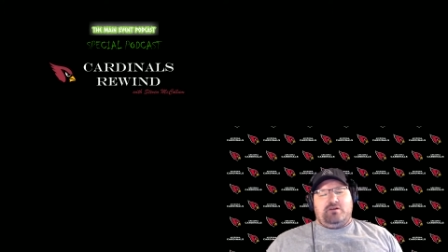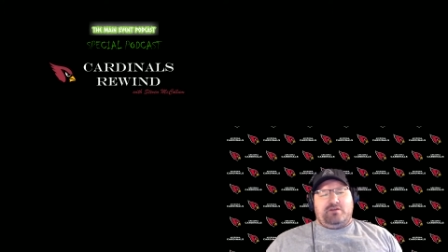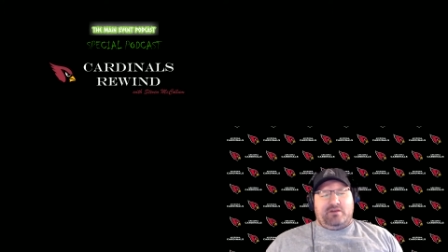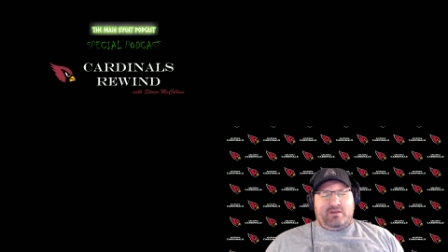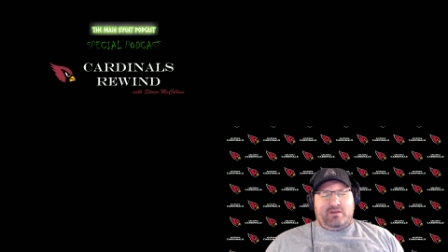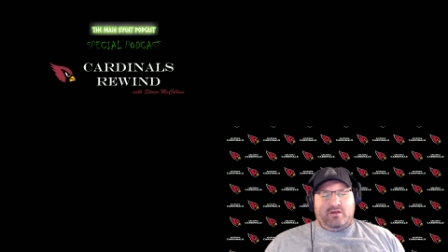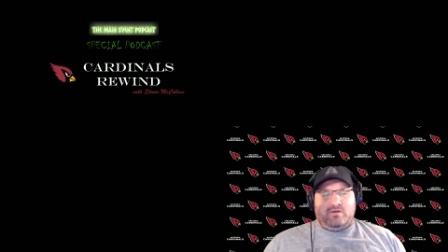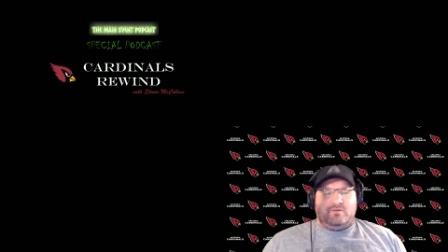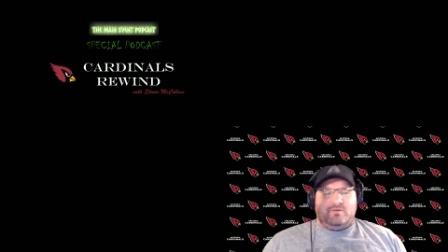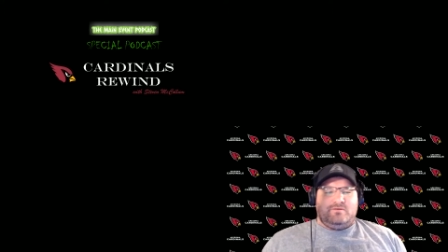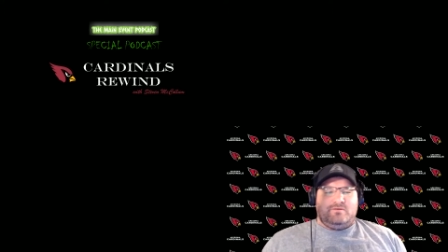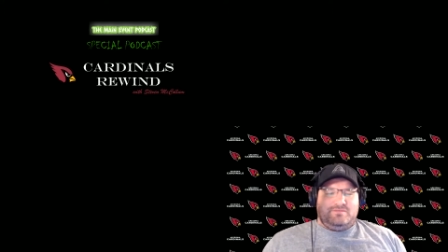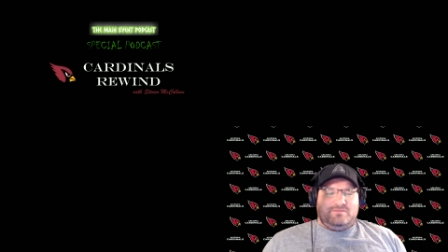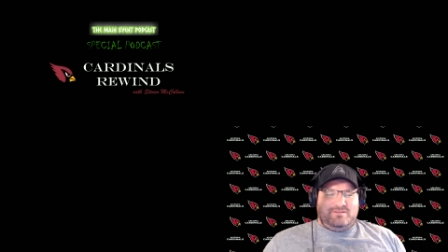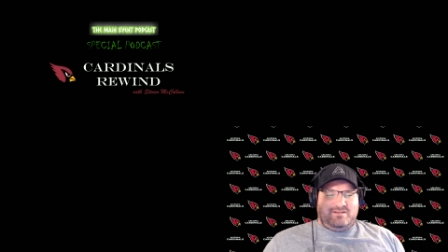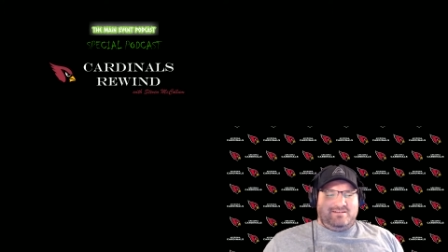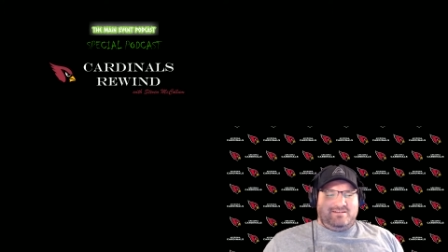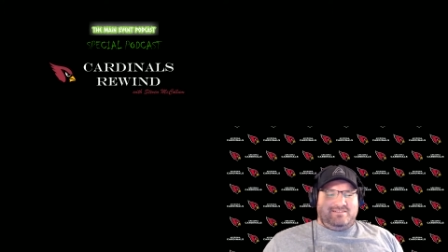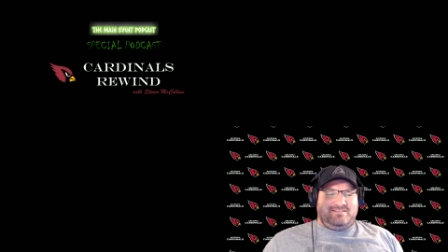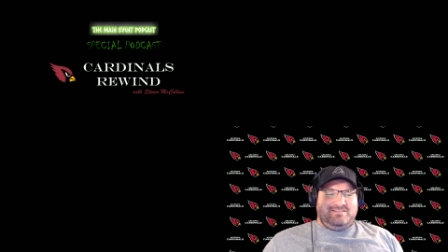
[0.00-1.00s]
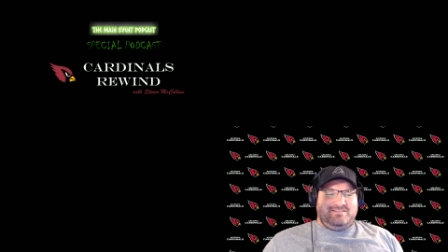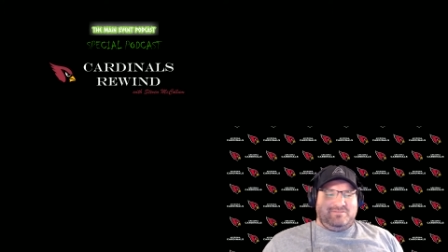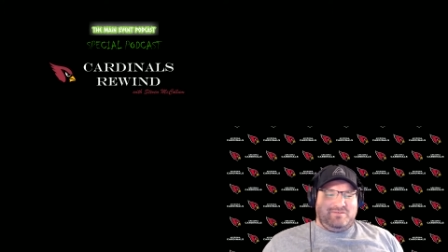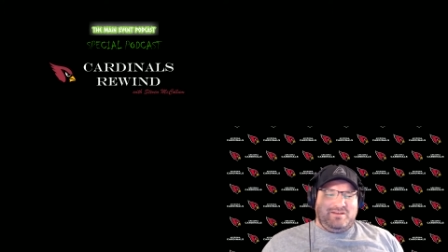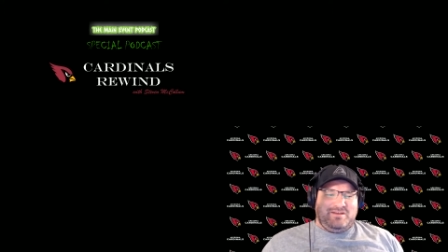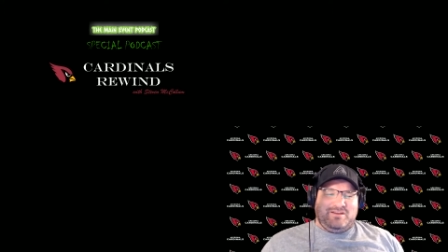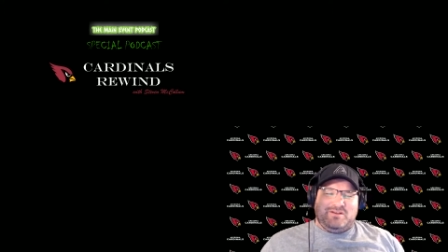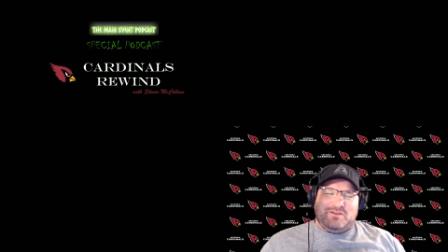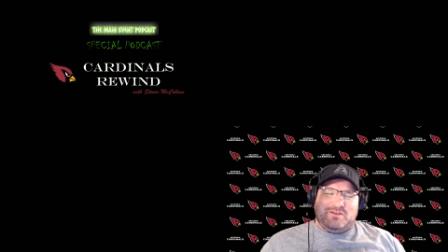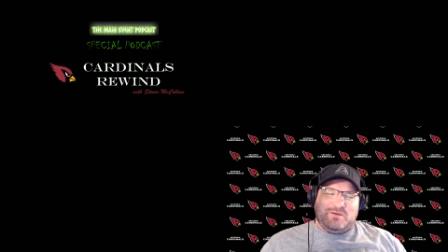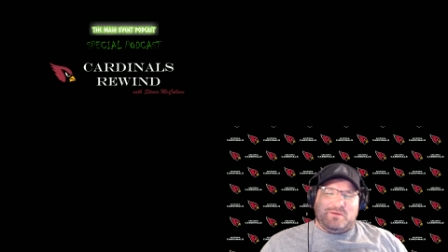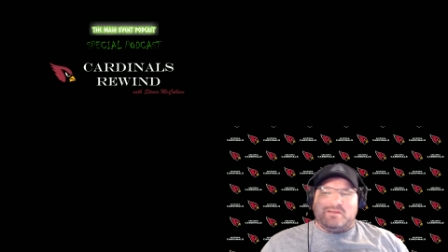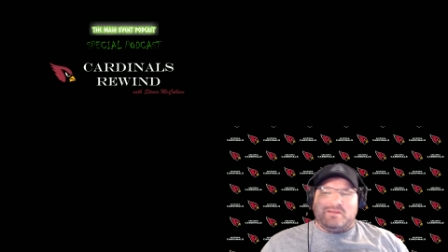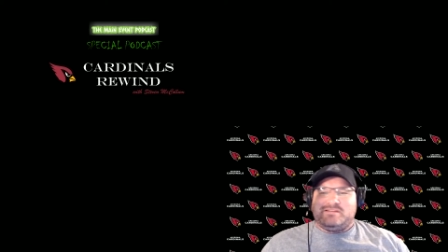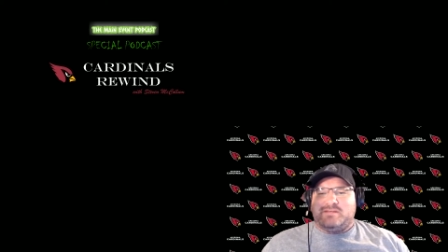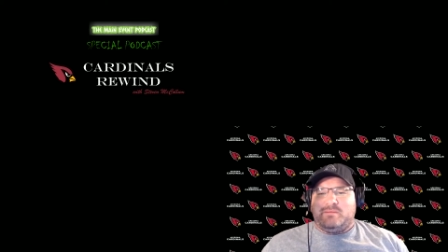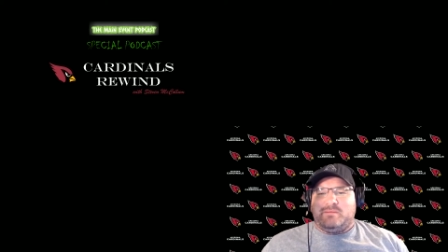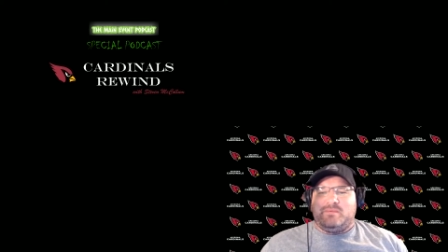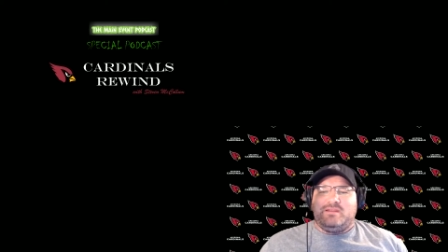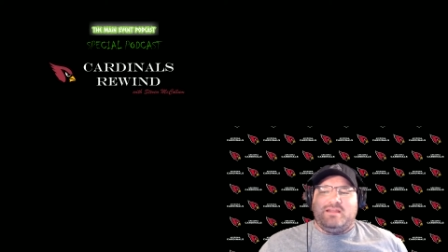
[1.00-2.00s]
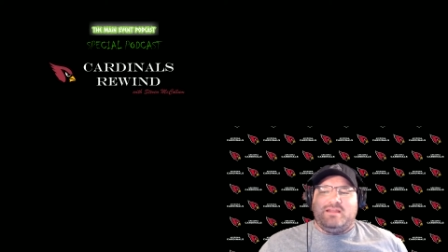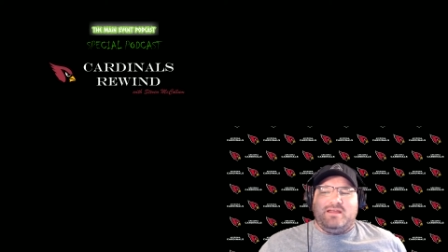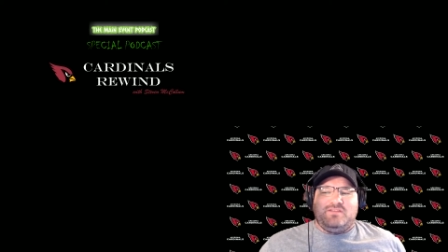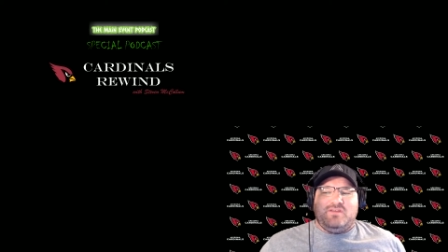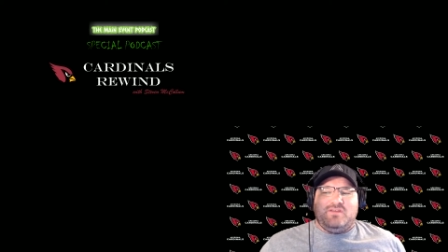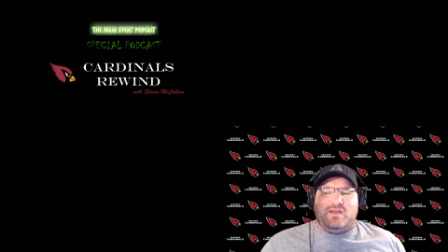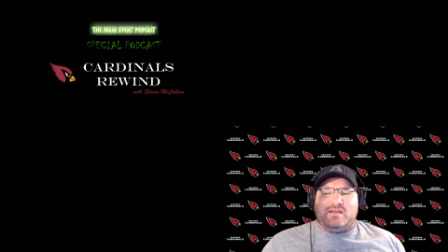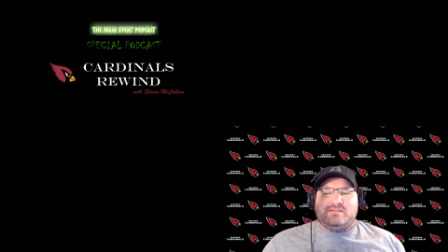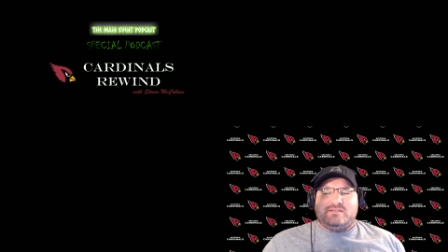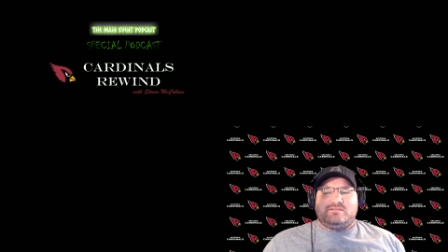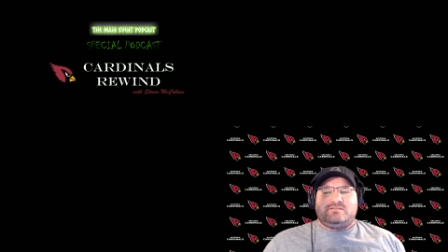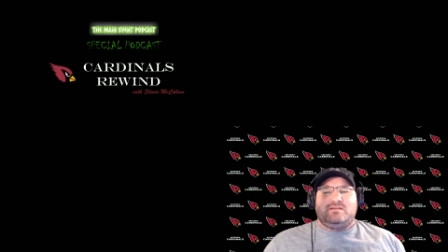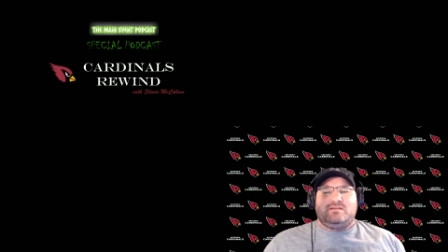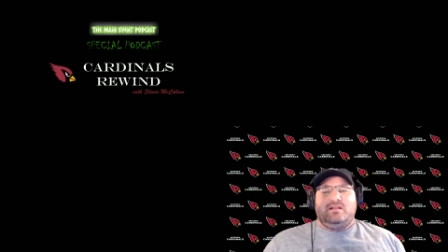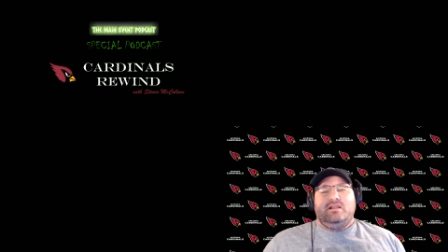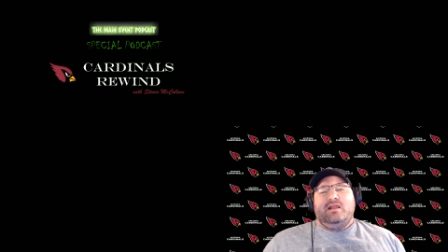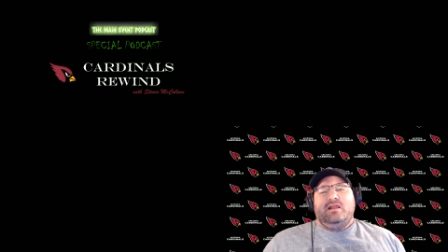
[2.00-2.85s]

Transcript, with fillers: to do when you're doing something like this.